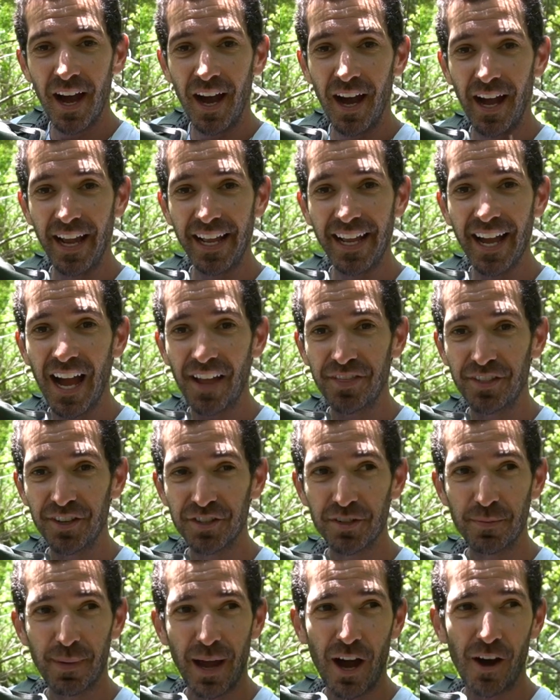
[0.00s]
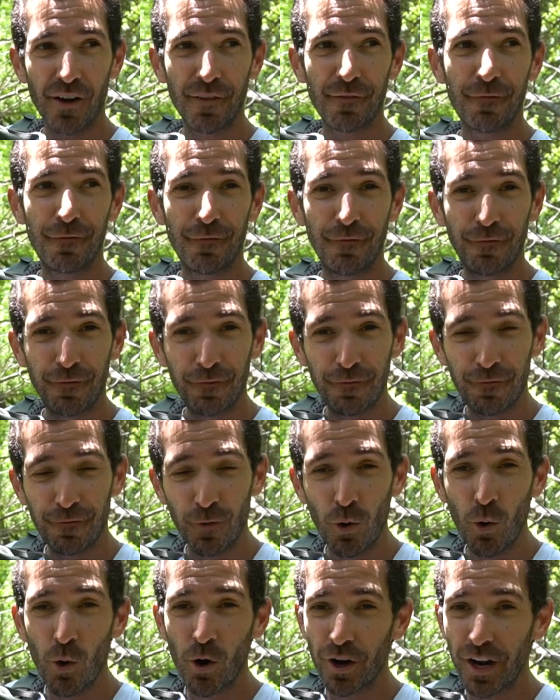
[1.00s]
I got this about
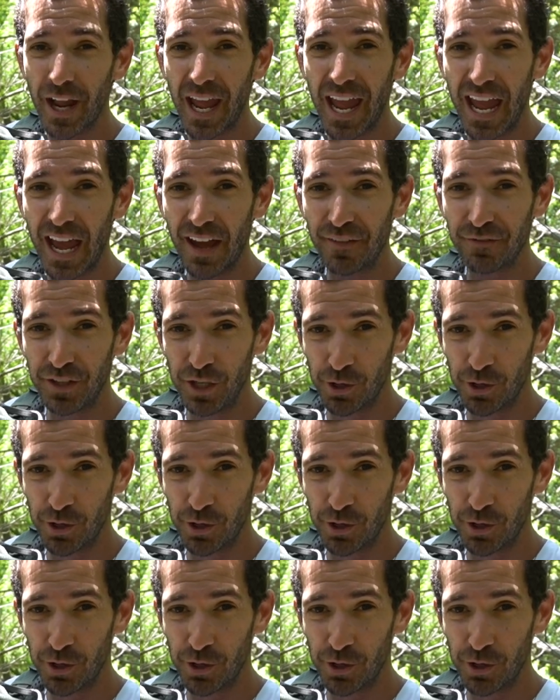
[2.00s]
4.5